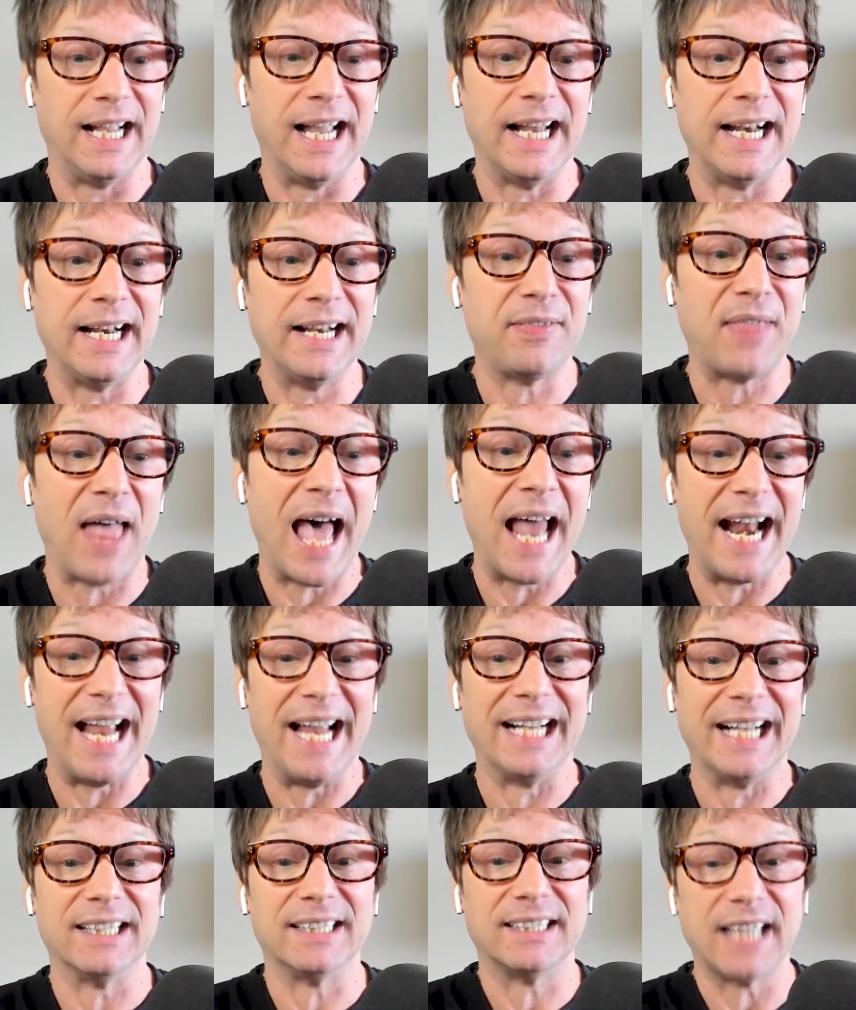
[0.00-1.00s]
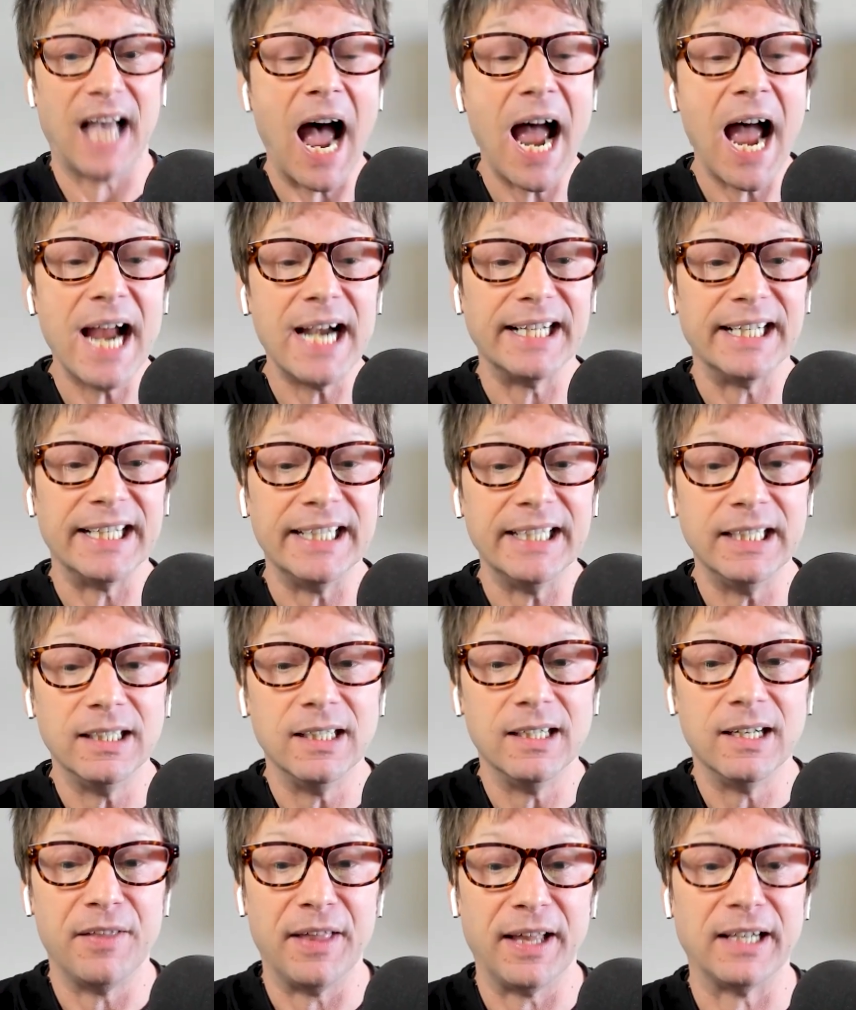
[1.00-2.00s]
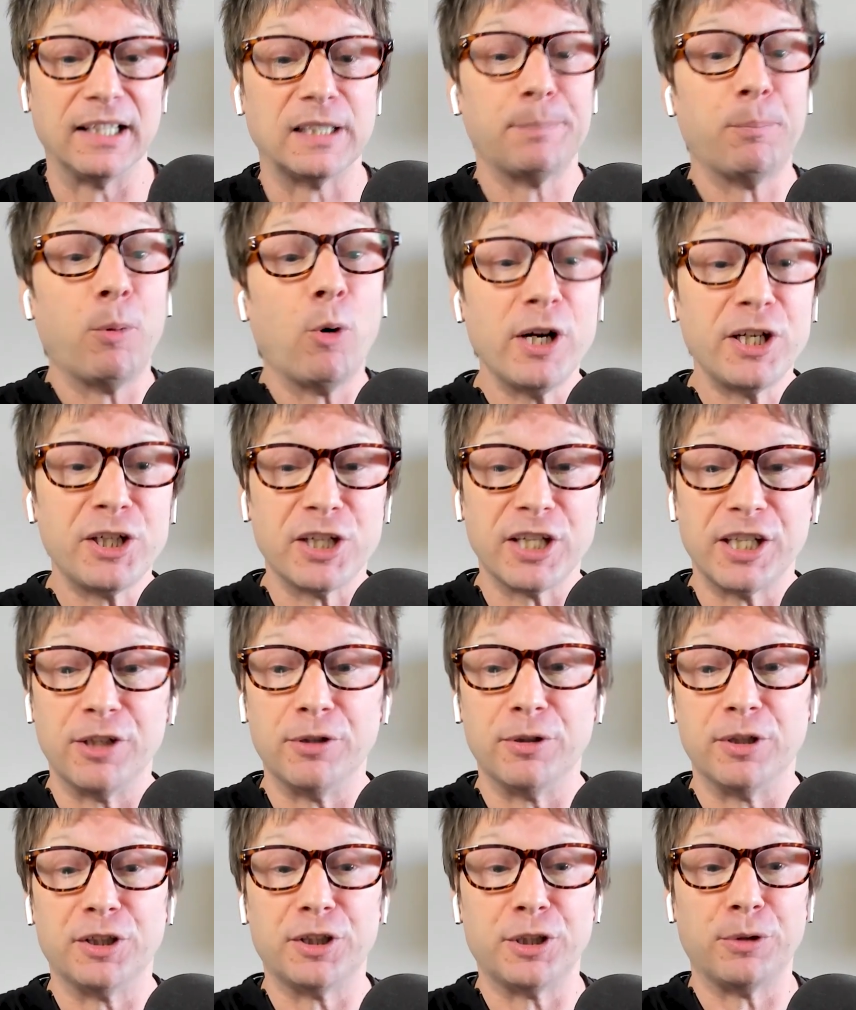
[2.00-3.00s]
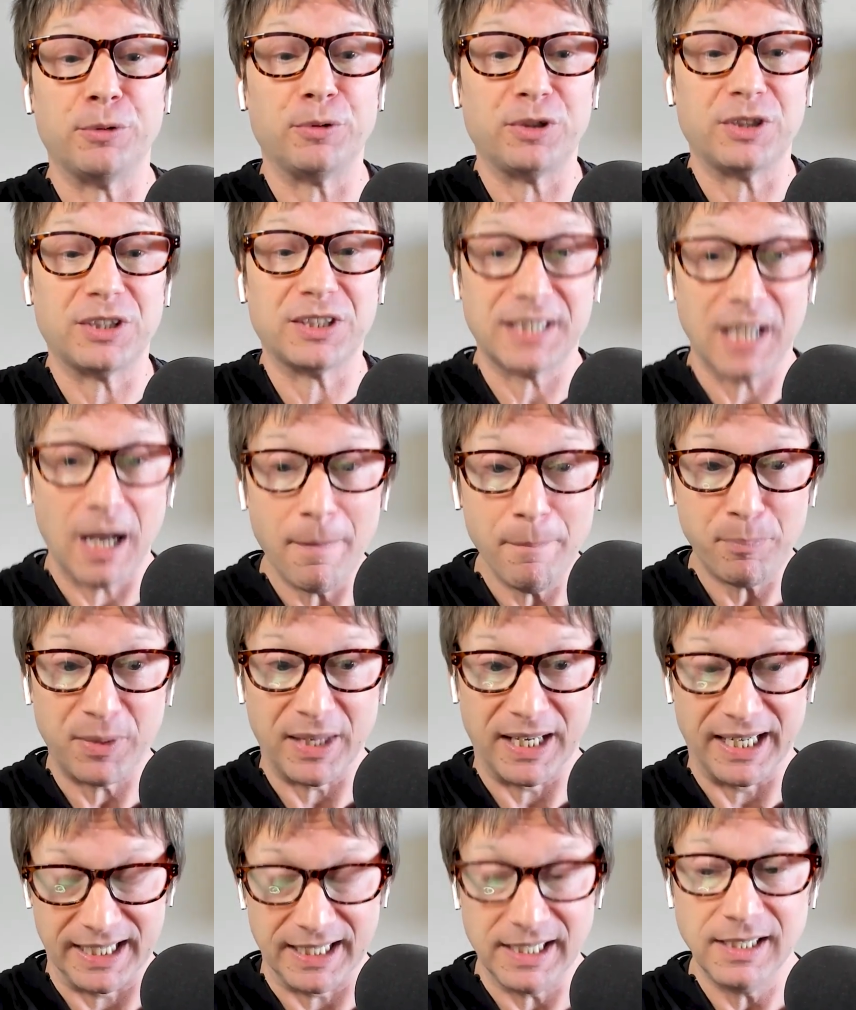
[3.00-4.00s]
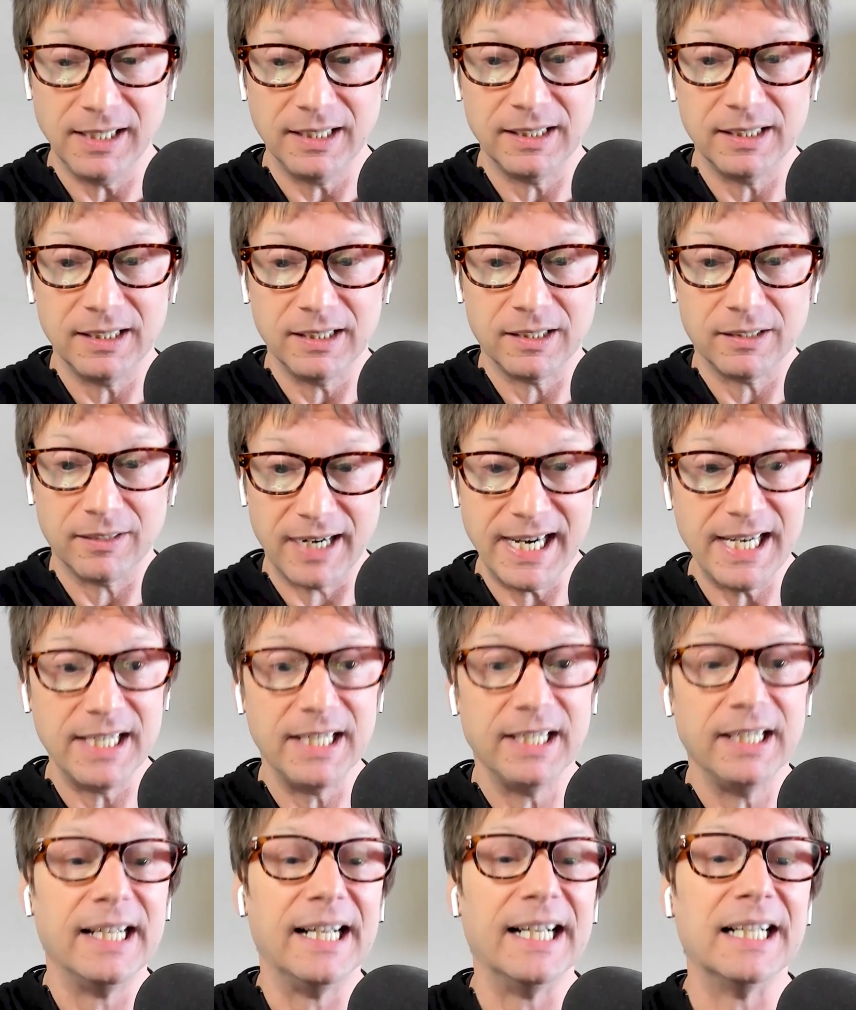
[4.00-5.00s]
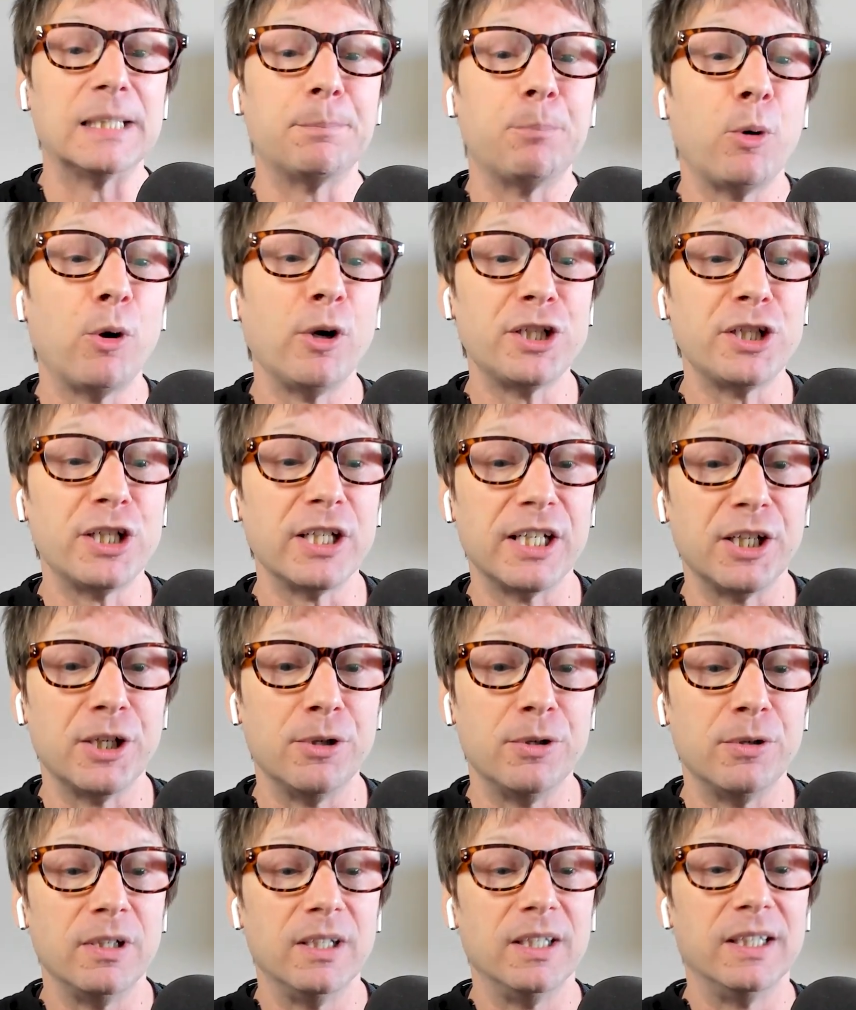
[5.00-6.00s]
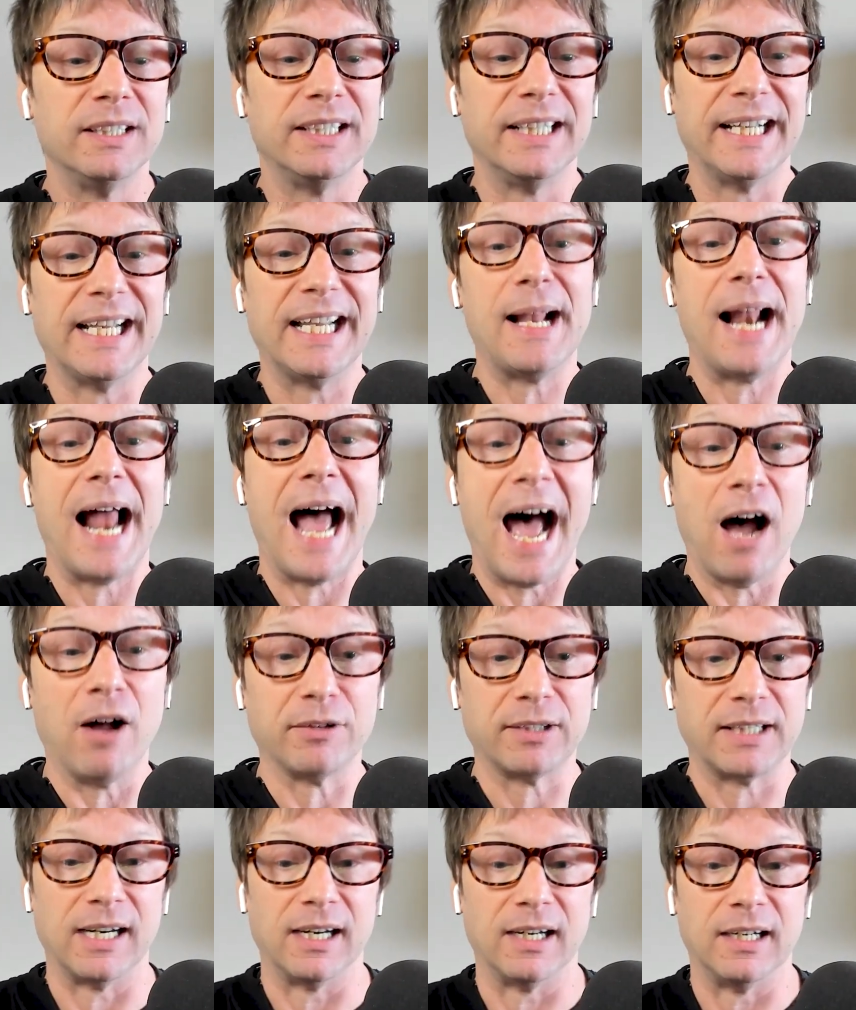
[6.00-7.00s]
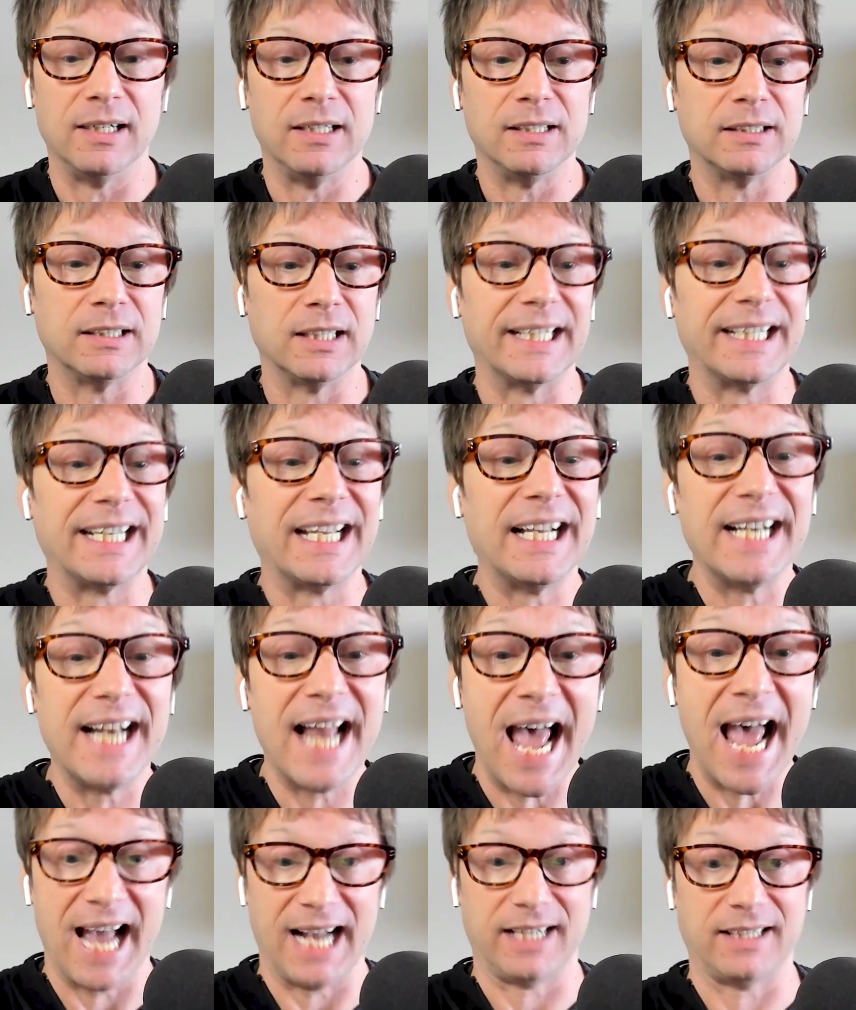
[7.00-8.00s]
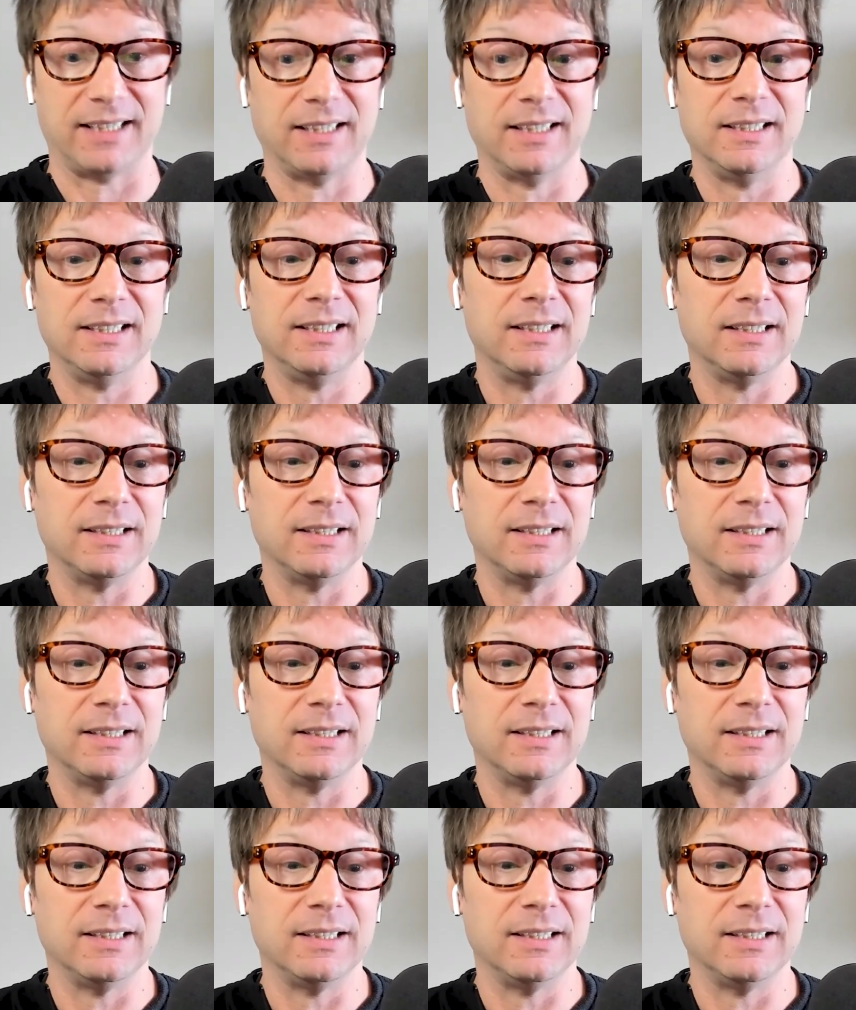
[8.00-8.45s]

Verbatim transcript: And that anxiety that is pushing you to do something, right, is pushing you to get out there, to connect,